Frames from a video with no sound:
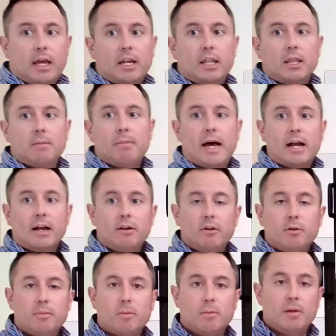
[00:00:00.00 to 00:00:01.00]
In the back of
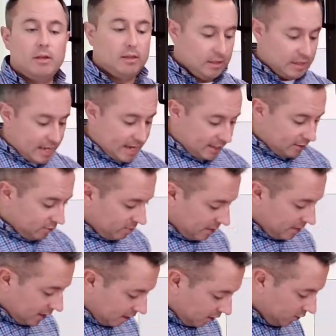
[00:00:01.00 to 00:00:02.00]
your Promethean
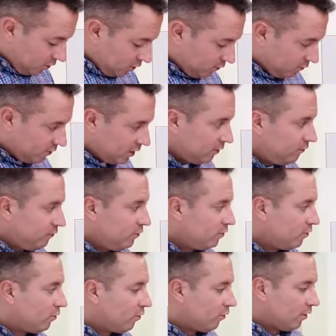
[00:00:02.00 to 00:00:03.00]
ActivPanel, you've got a
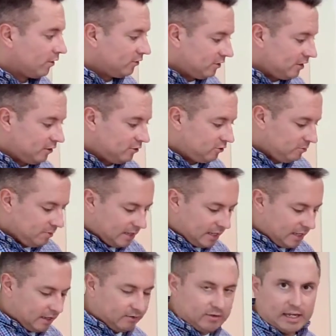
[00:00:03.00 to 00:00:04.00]
few cords that should be
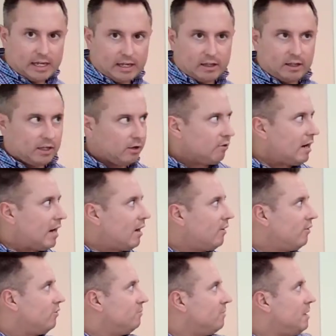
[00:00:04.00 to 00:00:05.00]
kind of dangling around.